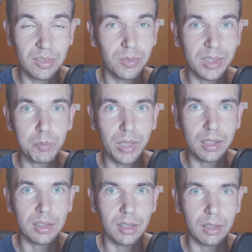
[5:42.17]
really
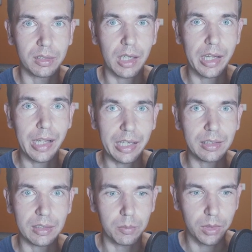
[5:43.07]
practical, and I hate
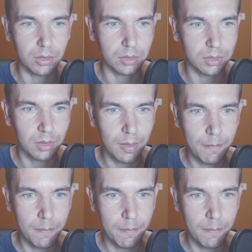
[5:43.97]
it because